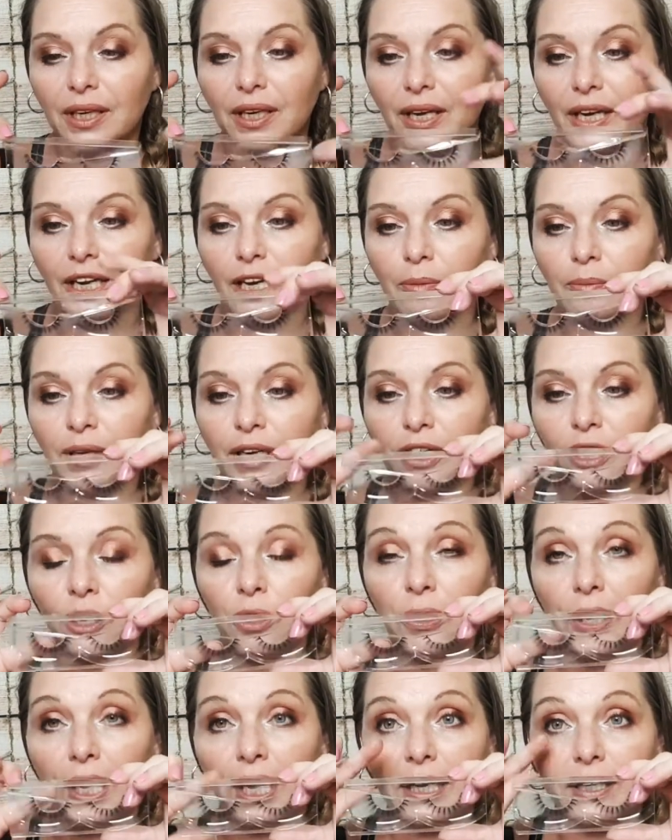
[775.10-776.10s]
And I'm like,
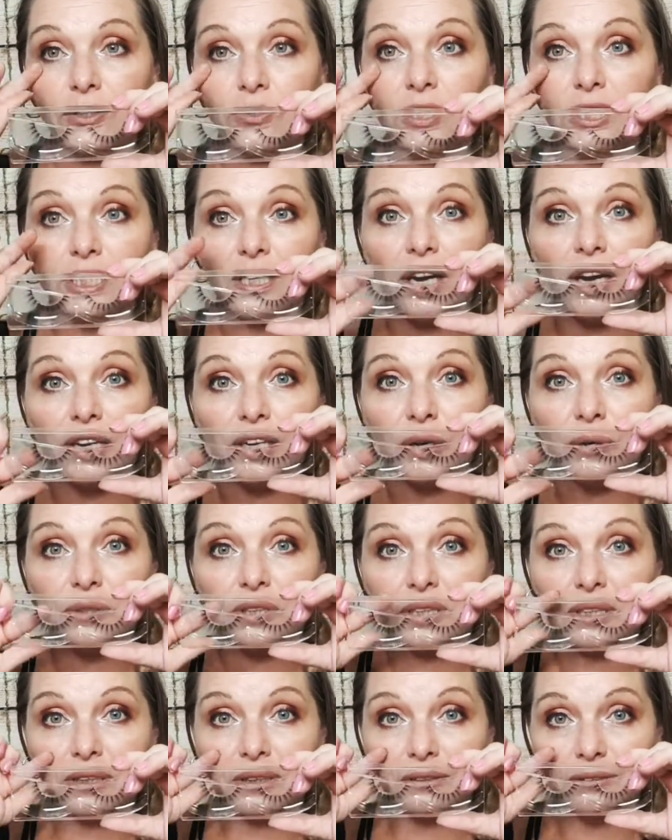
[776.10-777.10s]
okay, so this eye goes
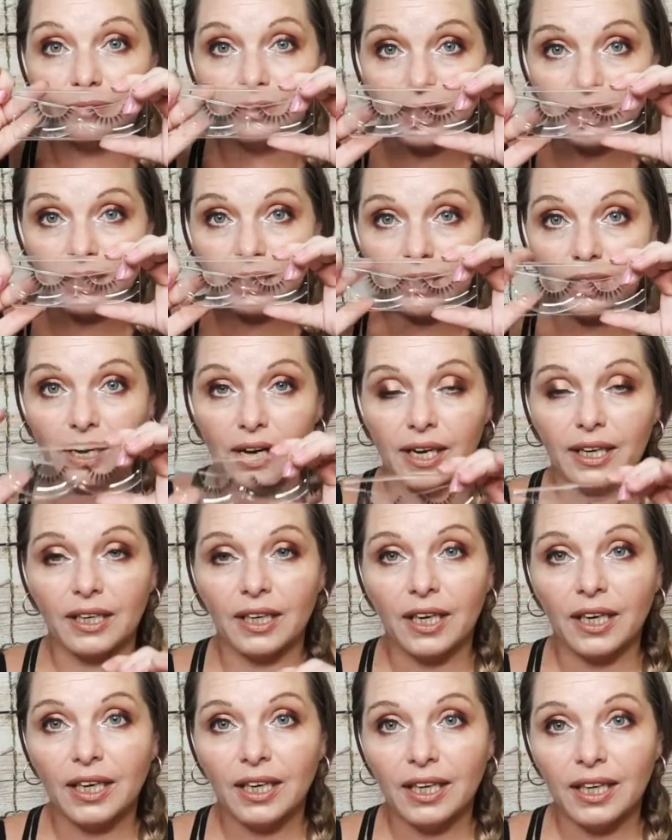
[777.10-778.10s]
to this eye.
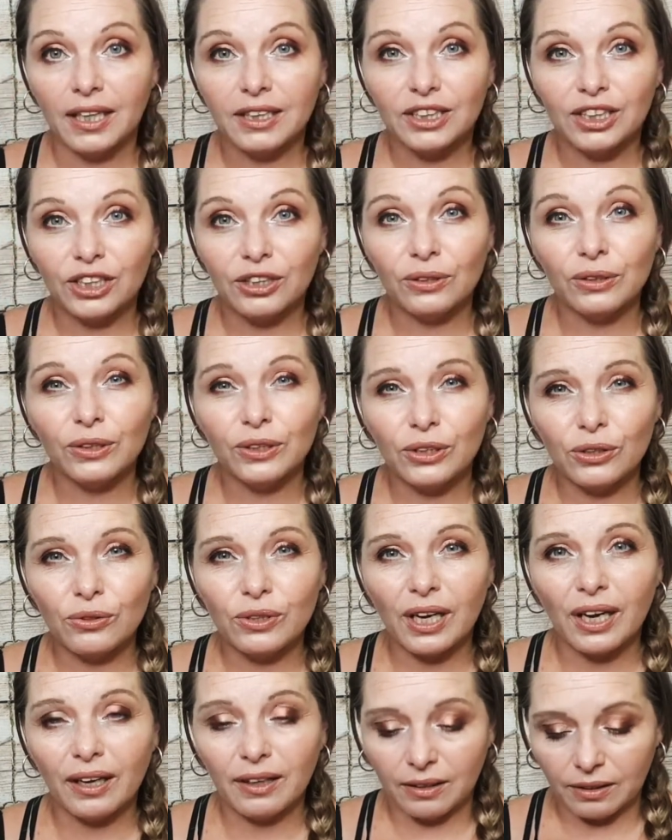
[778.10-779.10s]
Do you do
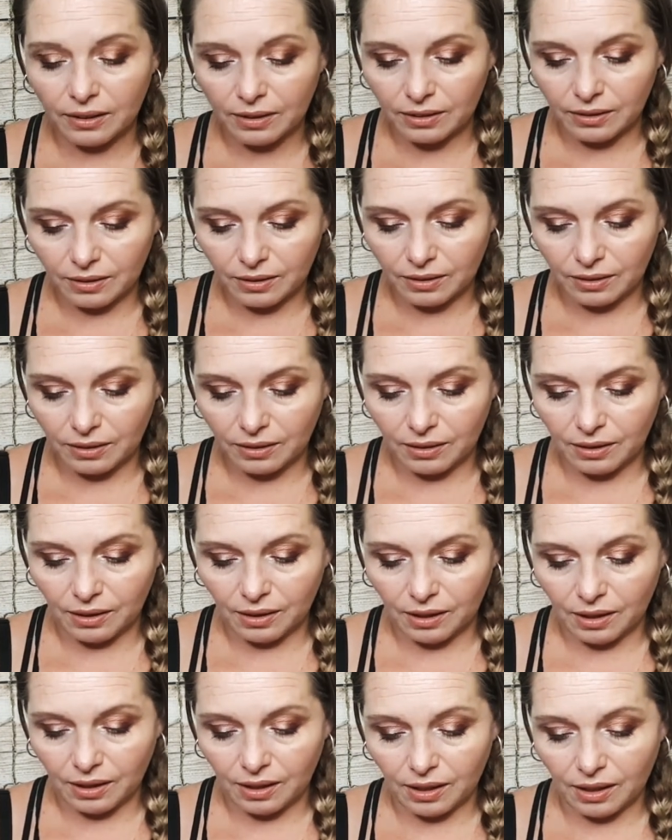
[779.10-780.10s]
that?
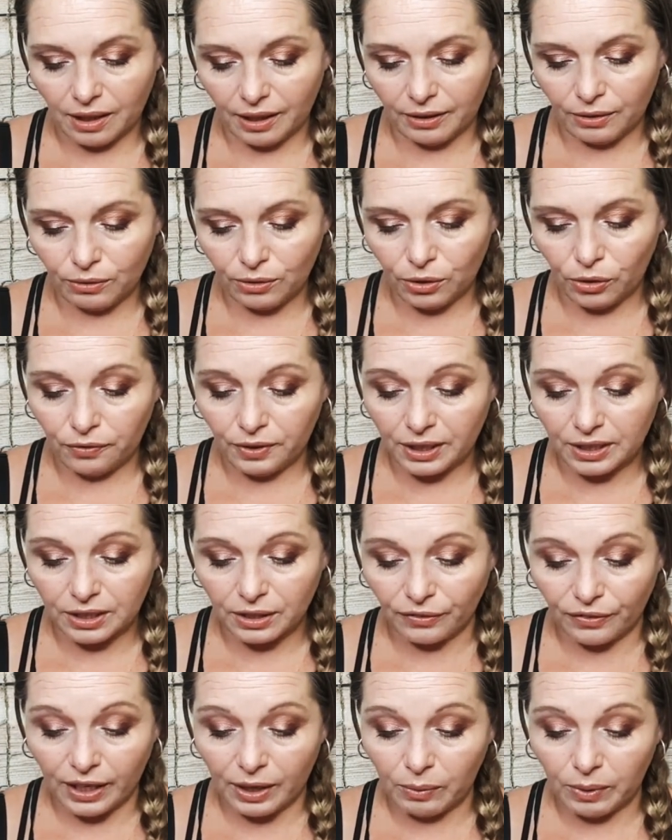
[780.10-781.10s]
I don't know if that's
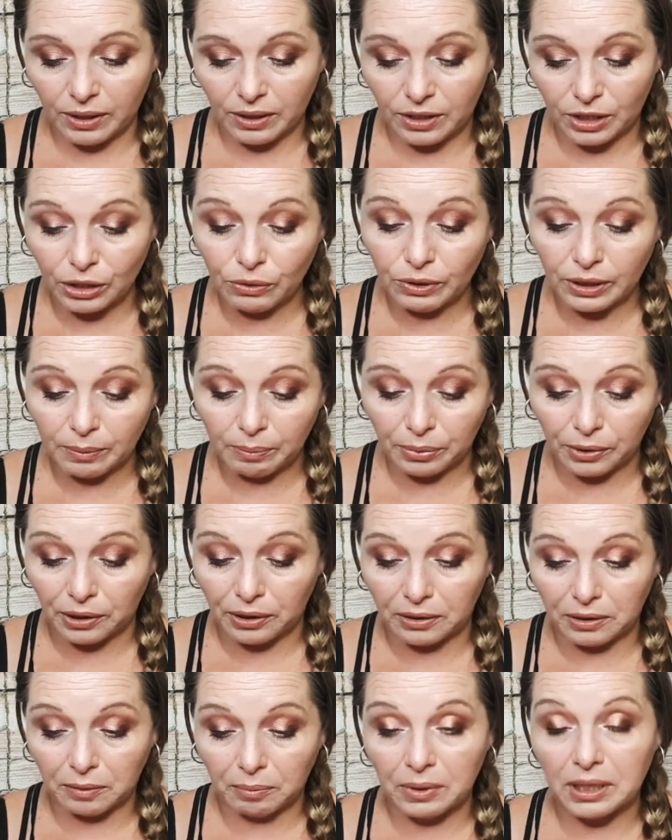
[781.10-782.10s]
the right way to do it,
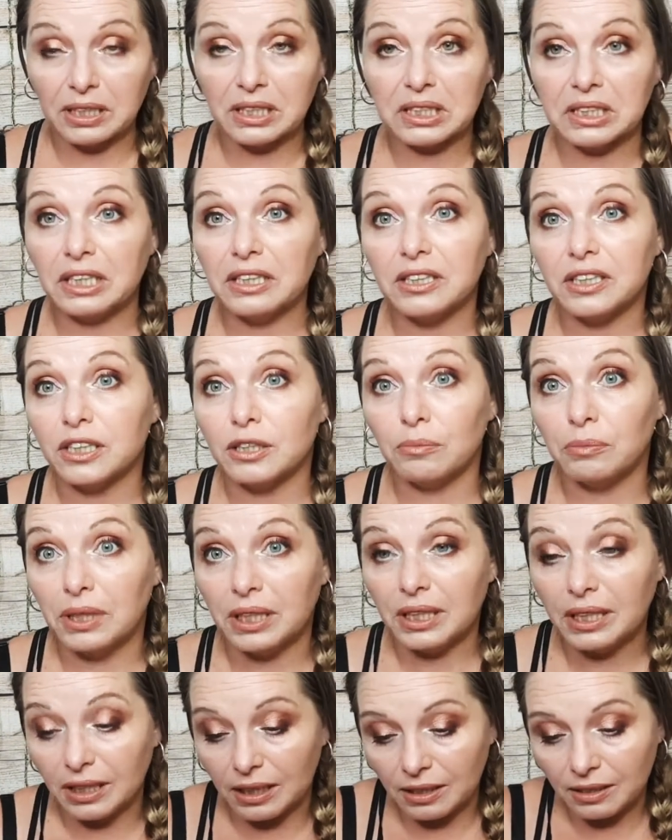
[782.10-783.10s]
but it makes sense to
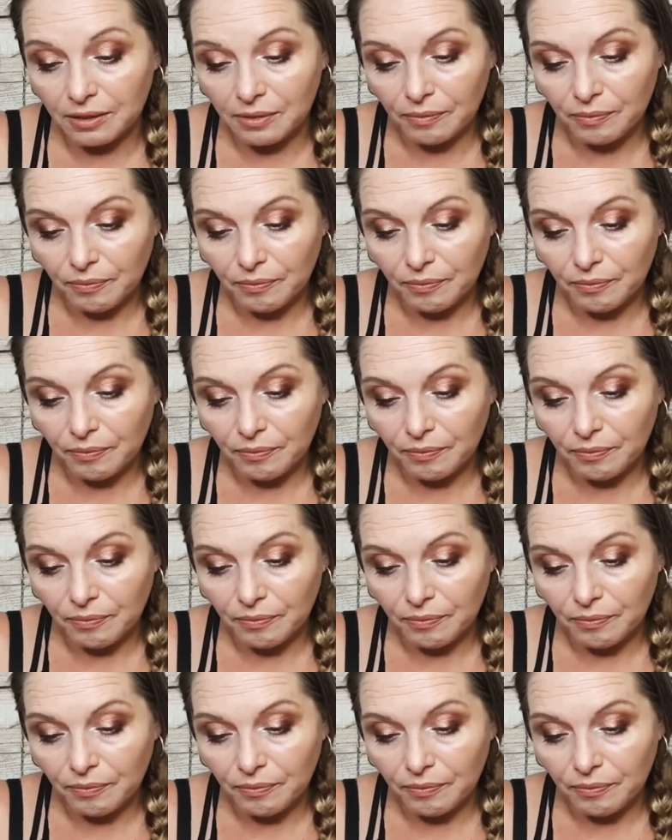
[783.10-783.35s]
me.